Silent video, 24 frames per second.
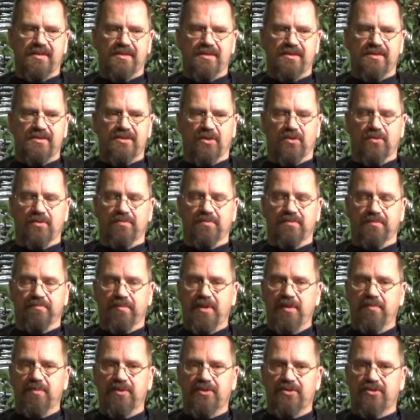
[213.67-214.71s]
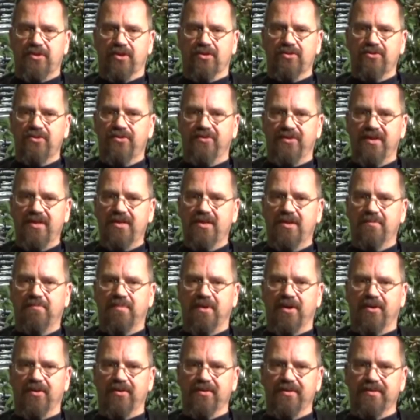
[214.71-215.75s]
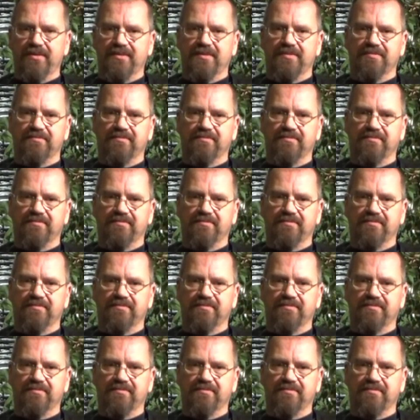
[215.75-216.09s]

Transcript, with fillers: So people start to think about it.